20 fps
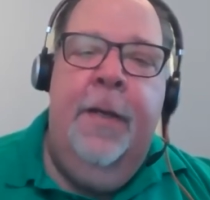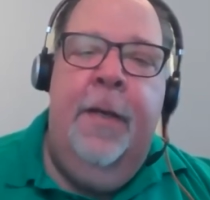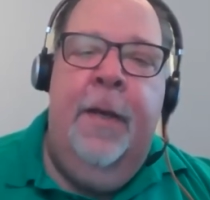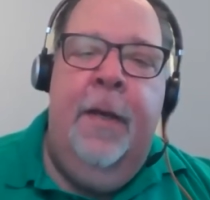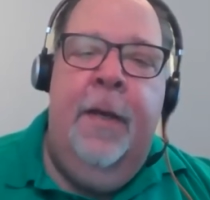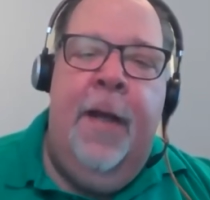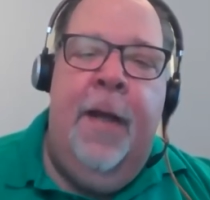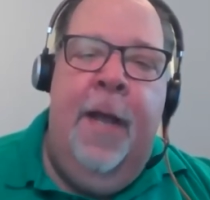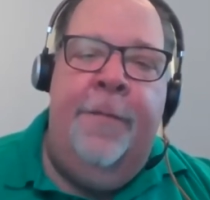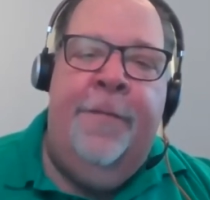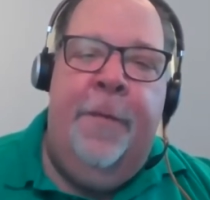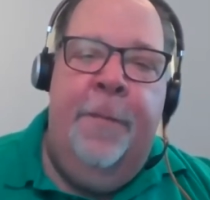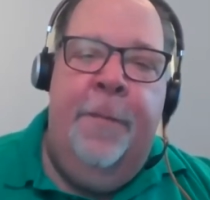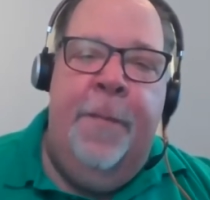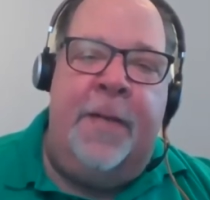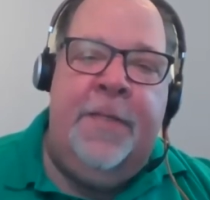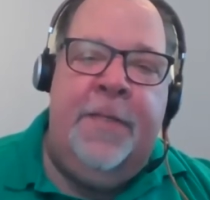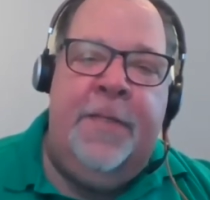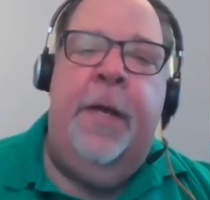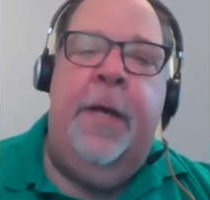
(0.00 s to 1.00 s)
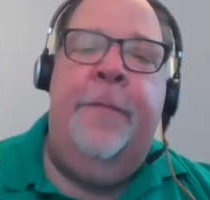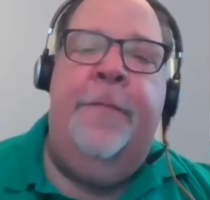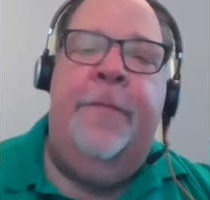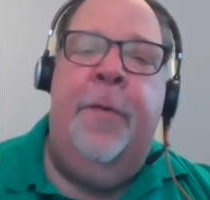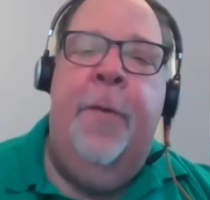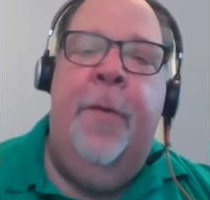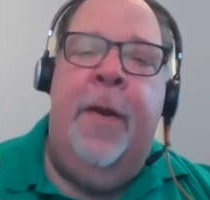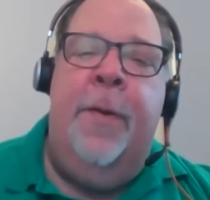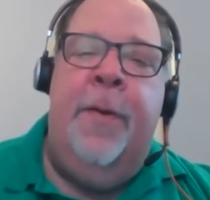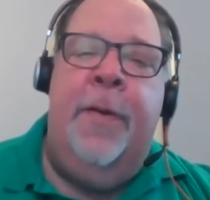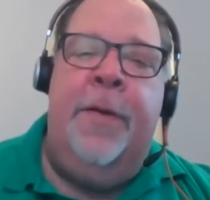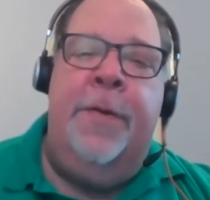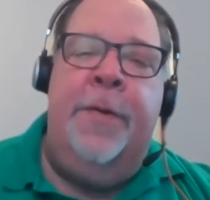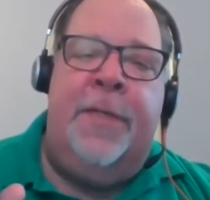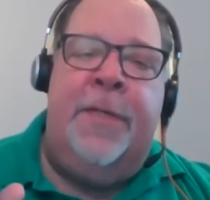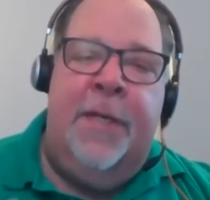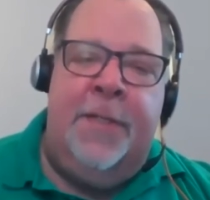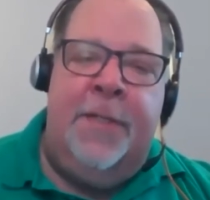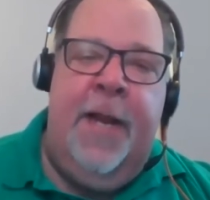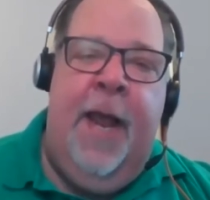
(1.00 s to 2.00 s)
And for myself. So anyone who
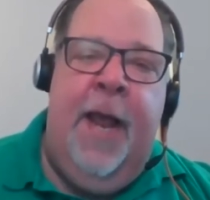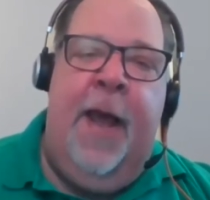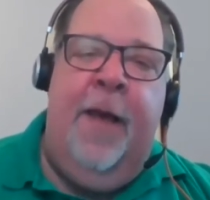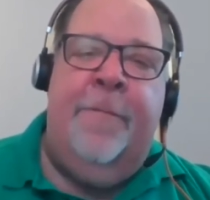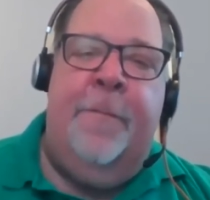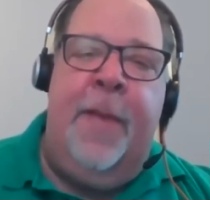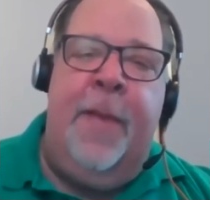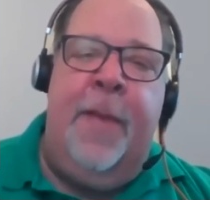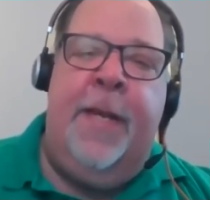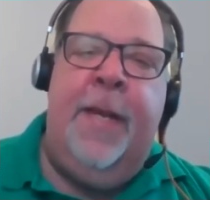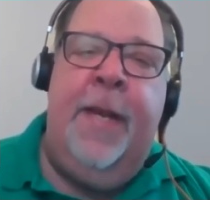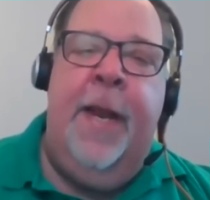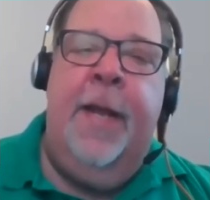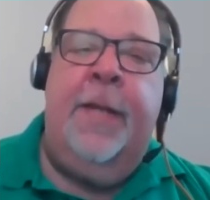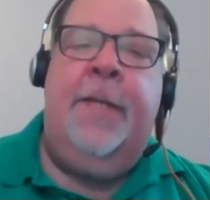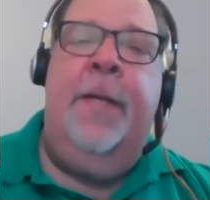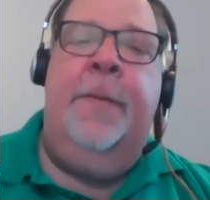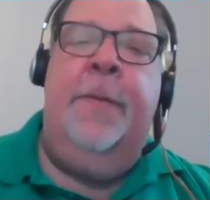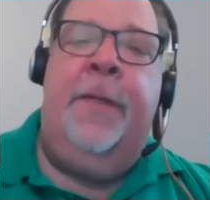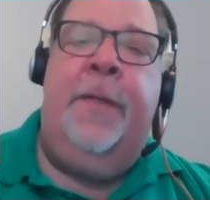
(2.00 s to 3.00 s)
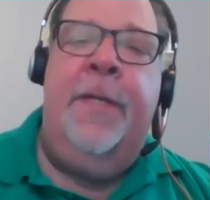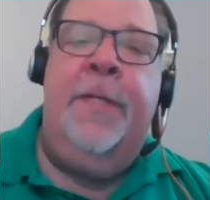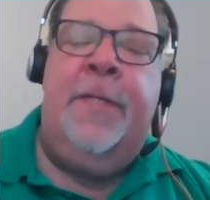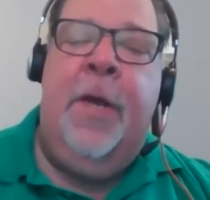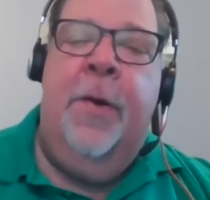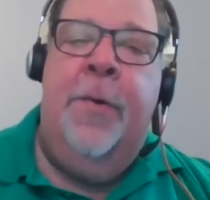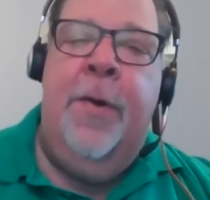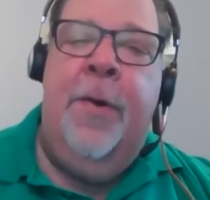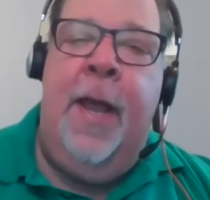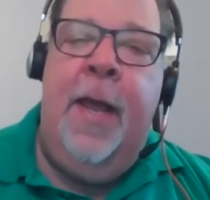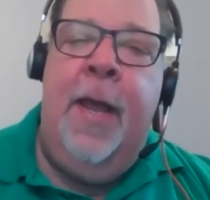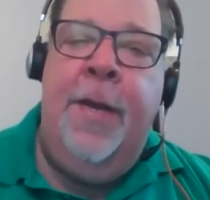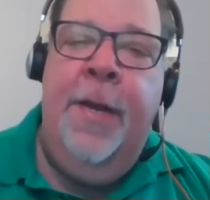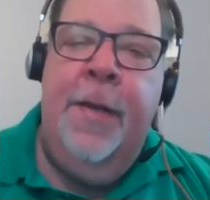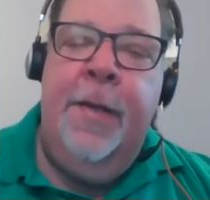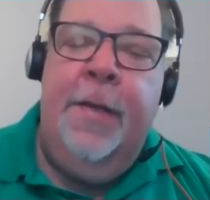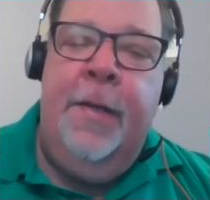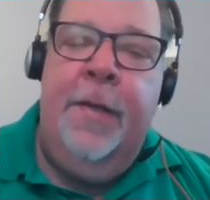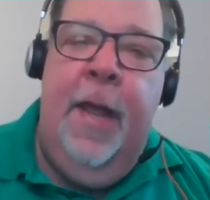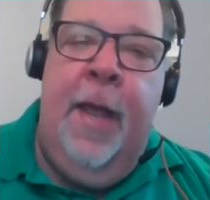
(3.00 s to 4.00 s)
doesn't have me connected, please go ahead
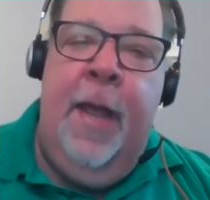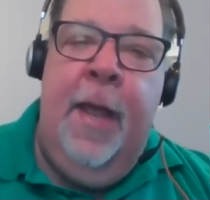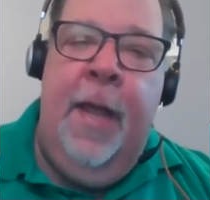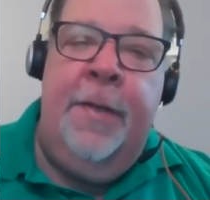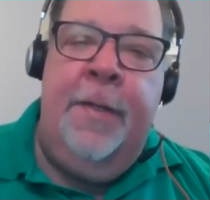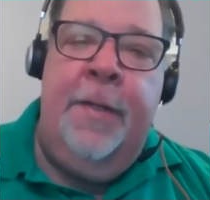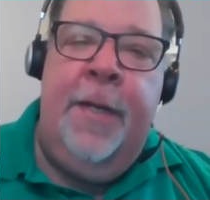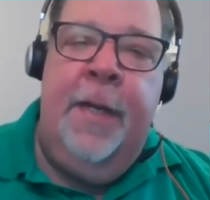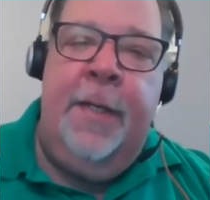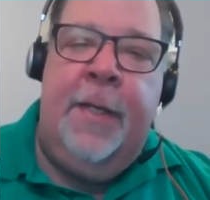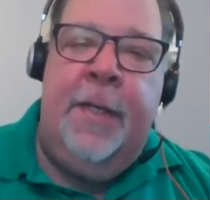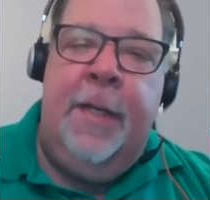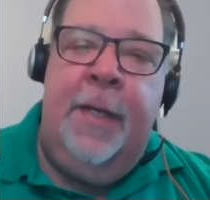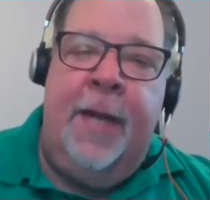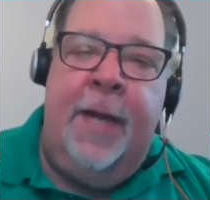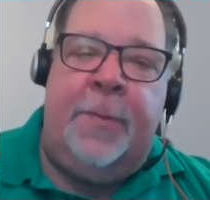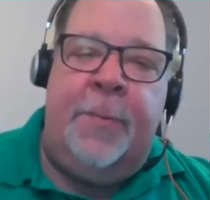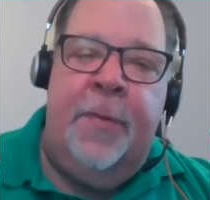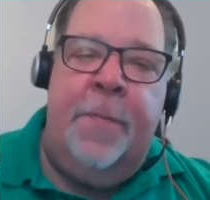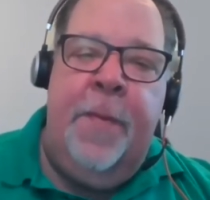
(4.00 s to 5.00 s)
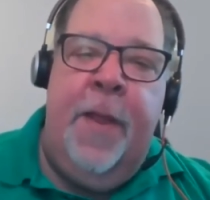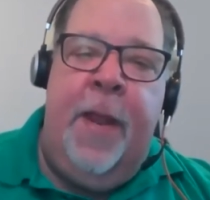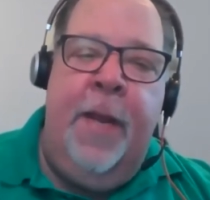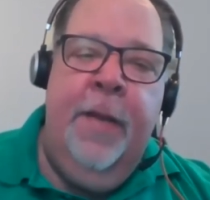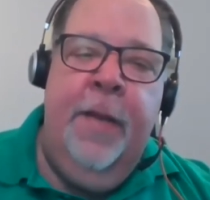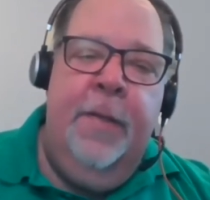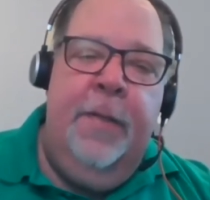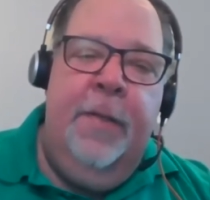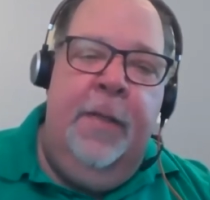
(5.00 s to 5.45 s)
and connect with me.